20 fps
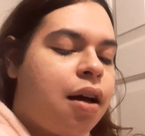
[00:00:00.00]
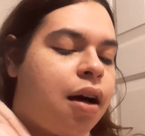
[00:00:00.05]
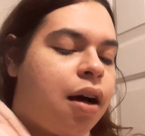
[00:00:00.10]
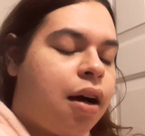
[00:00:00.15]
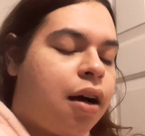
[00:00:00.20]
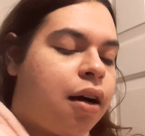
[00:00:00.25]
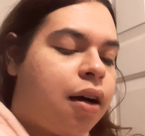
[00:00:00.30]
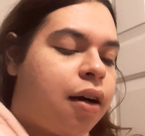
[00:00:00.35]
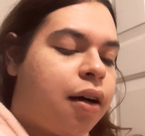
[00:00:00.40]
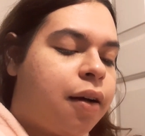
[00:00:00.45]

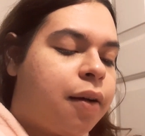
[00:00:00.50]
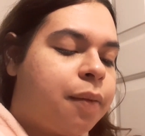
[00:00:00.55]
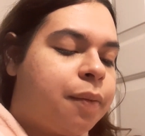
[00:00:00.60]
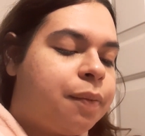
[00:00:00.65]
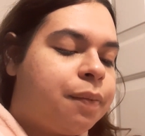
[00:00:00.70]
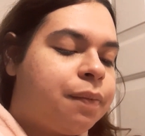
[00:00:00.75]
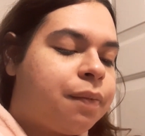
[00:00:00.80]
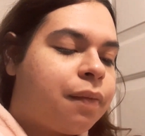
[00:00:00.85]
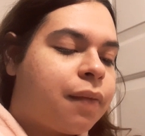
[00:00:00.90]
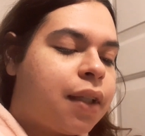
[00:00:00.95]

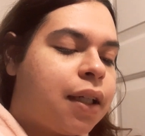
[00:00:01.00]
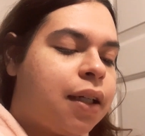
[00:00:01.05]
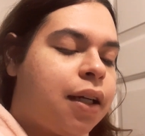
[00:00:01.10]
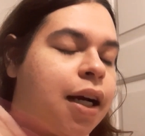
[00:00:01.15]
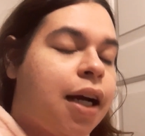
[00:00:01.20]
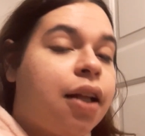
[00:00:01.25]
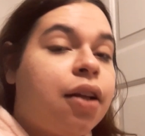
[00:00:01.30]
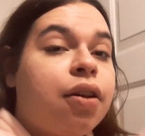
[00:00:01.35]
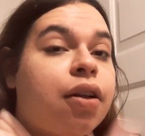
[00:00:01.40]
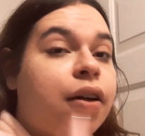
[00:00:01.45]

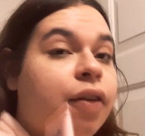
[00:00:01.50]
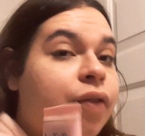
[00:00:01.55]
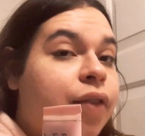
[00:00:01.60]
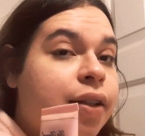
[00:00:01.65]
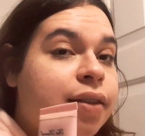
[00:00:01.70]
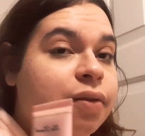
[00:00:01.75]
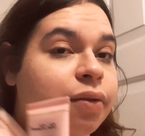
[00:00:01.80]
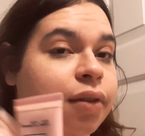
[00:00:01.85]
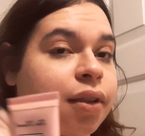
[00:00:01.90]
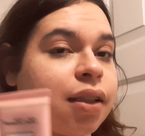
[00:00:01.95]
I love
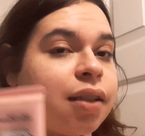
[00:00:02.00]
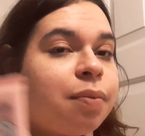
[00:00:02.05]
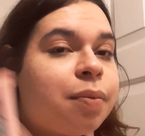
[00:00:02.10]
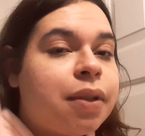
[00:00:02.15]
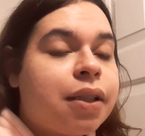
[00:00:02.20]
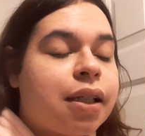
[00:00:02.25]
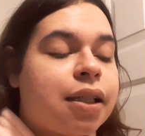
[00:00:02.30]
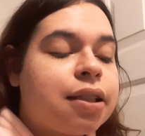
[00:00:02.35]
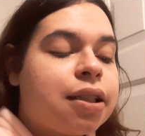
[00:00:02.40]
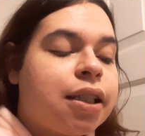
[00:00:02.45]
this one
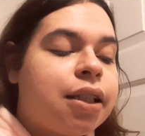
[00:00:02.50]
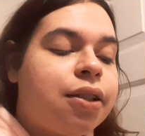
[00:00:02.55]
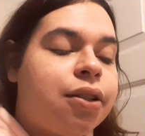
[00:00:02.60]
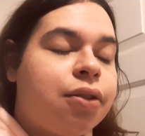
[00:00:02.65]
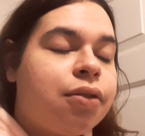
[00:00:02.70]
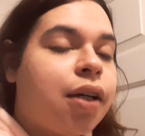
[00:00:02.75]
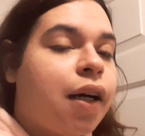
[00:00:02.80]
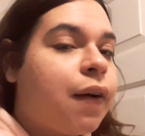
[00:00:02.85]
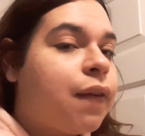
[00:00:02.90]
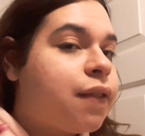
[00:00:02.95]
because I
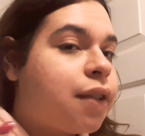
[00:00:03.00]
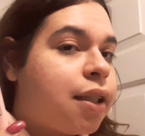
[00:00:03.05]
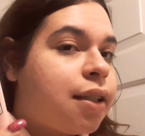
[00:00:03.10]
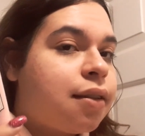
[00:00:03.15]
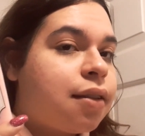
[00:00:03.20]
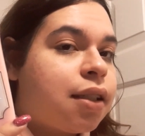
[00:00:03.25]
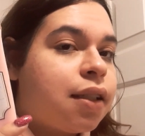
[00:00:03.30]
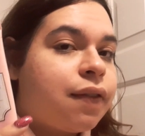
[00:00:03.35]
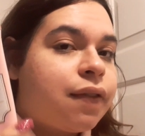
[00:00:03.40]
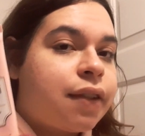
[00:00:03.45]
do have
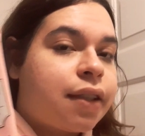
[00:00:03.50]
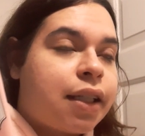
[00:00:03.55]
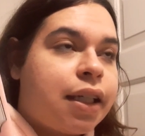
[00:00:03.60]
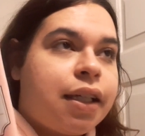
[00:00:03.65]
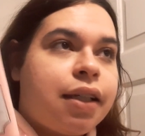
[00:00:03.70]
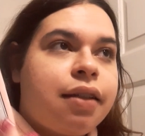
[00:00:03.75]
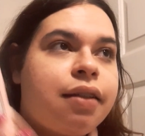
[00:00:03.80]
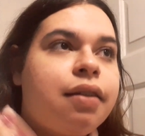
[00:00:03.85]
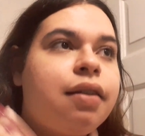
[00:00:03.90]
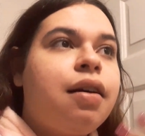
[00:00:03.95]
sensitive
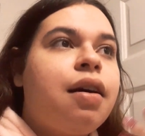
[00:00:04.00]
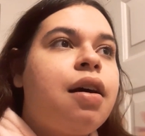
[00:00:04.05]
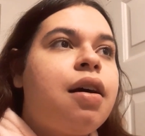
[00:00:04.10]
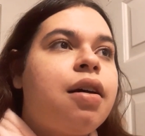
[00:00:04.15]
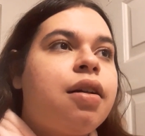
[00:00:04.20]
skin.